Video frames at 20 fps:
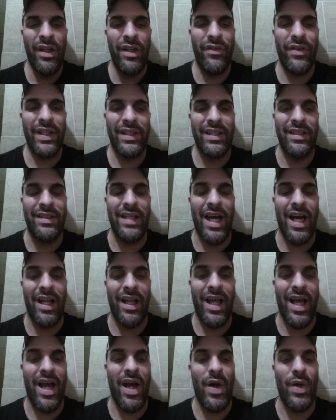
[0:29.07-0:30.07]
You've got the
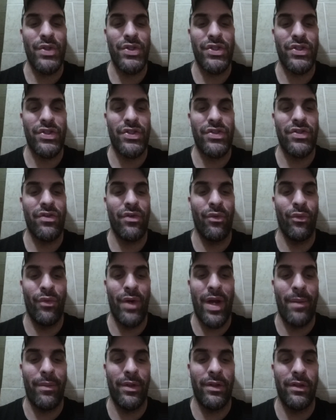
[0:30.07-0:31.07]
Dollhouse,
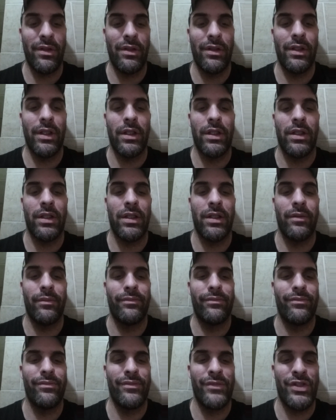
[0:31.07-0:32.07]
Rebel, uh,
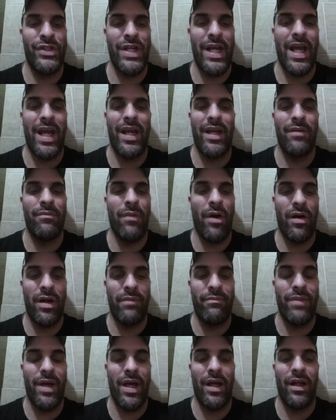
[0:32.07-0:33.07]
Jade,
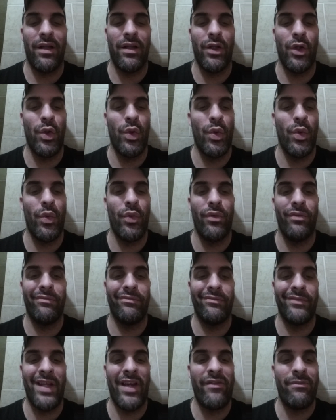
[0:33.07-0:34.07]
Marti Belle,
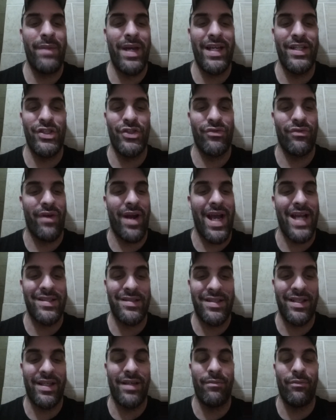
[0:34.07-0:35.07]
who they've made
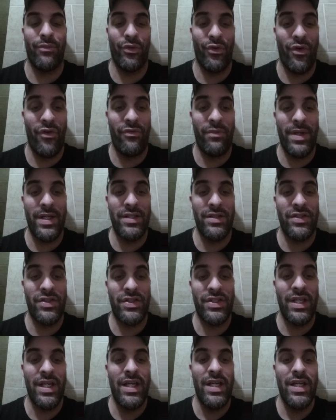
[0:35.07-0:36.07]
drastic
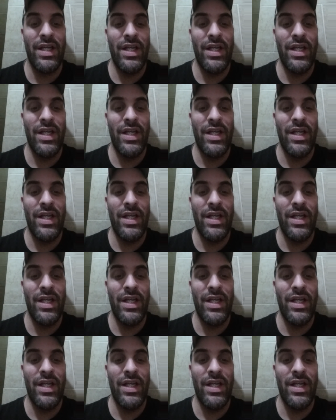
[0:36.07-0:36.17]
improvements.